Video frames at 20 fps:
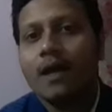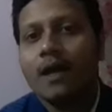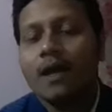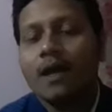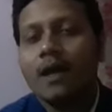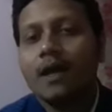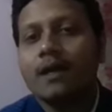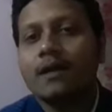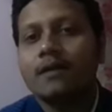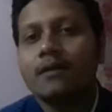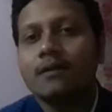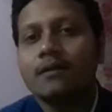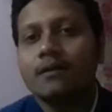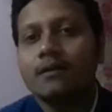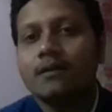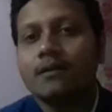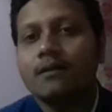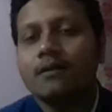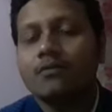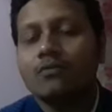And
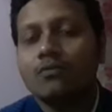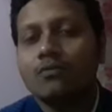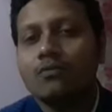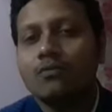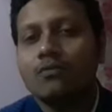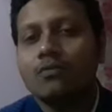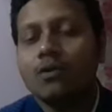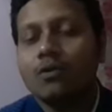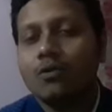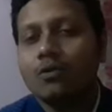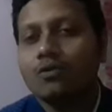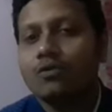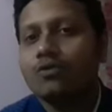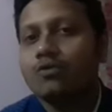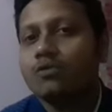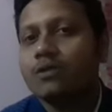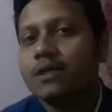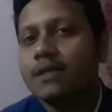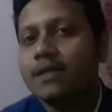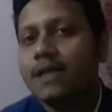we also
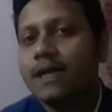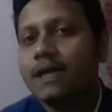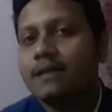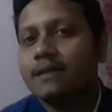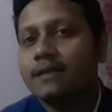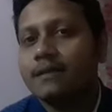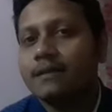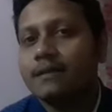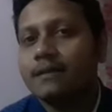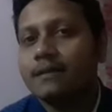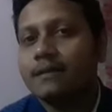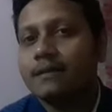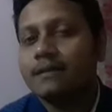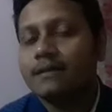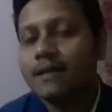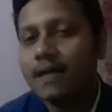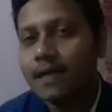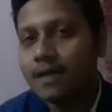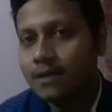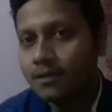see that
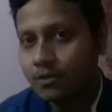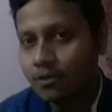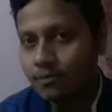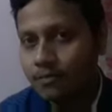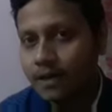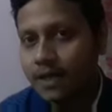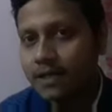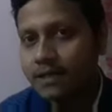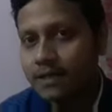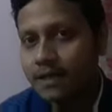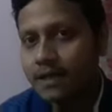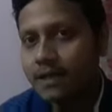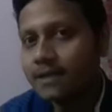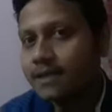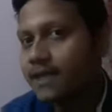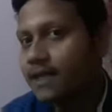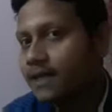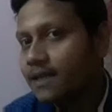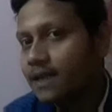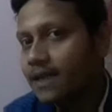size of natural
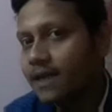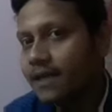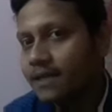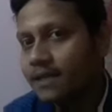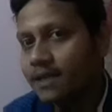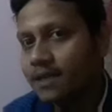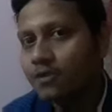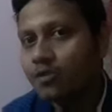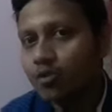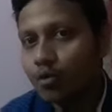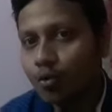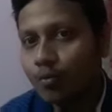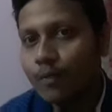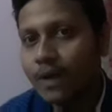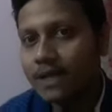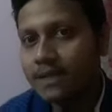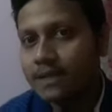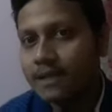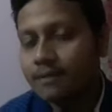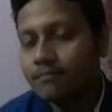satellites are so
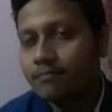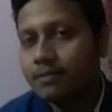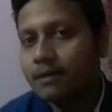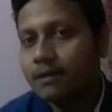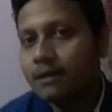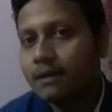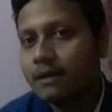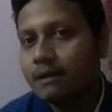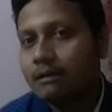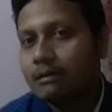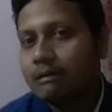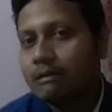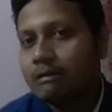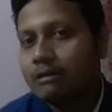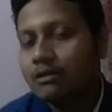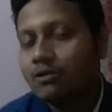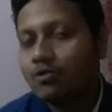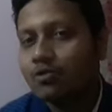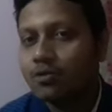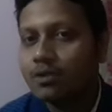massive
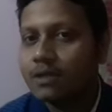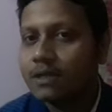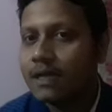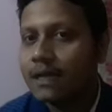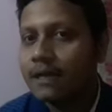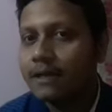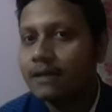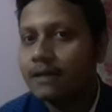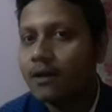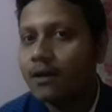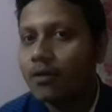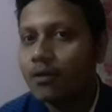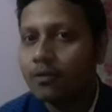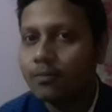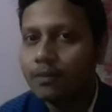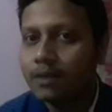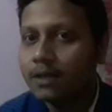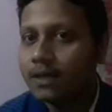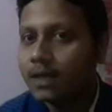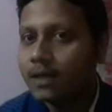to stay in the
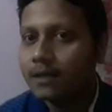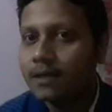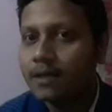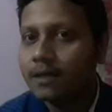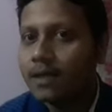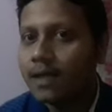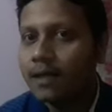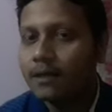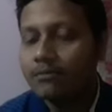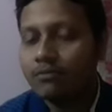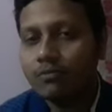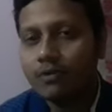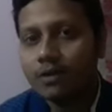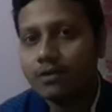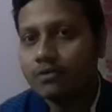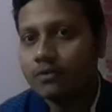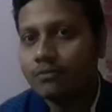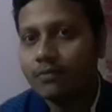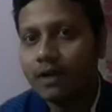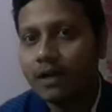orbit under the
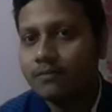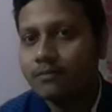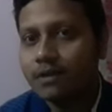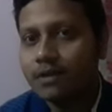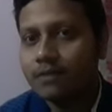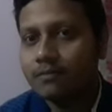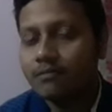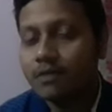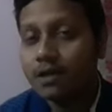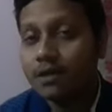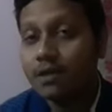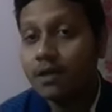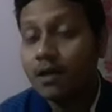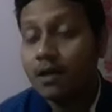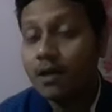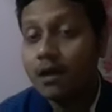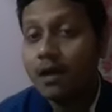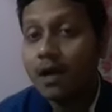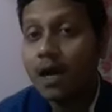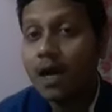influence of gravity, but
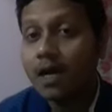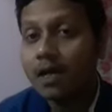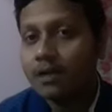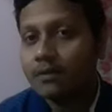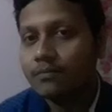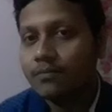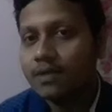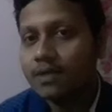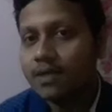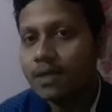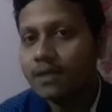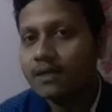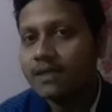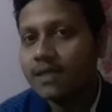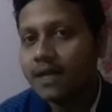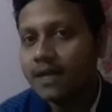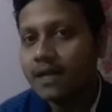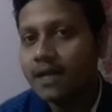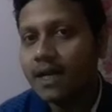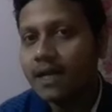artificial
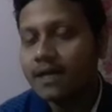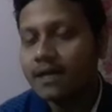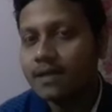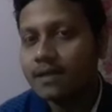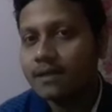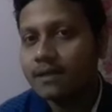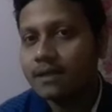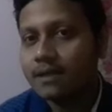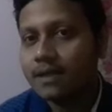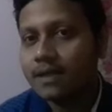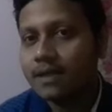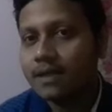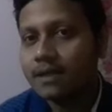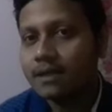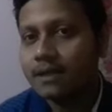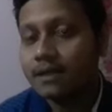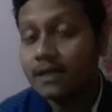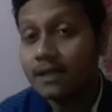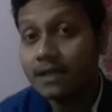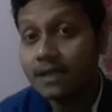satellites,
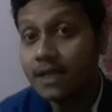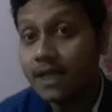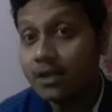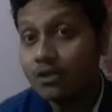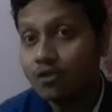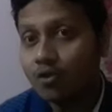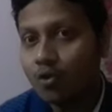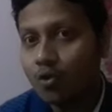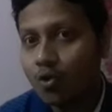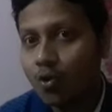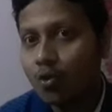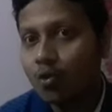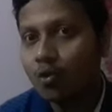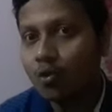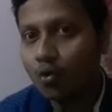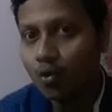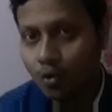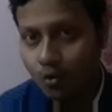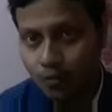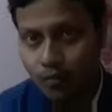this does not hold
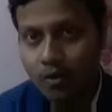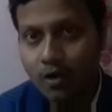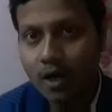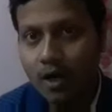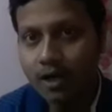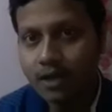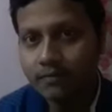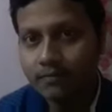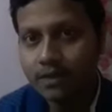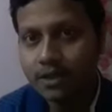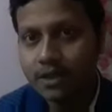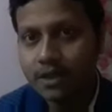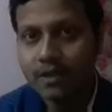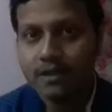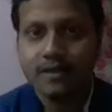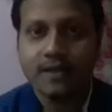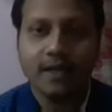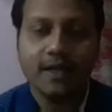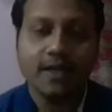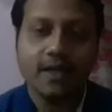good for artificial
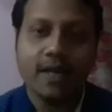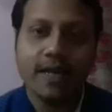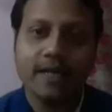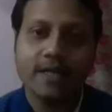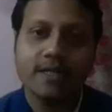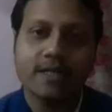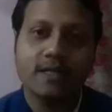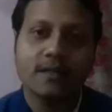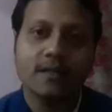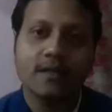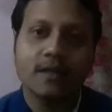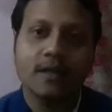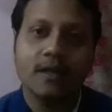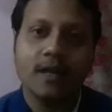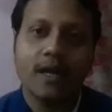satellites